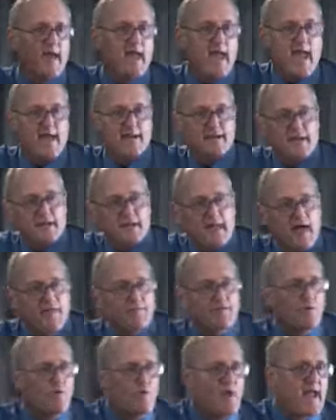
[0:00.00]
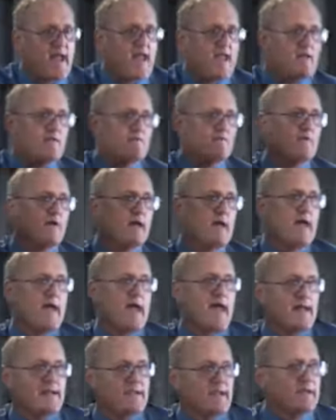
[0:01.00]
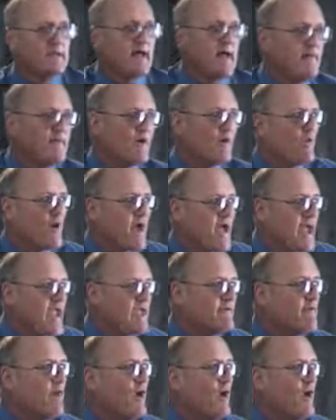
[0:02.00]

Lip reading: and another wave, and another wave,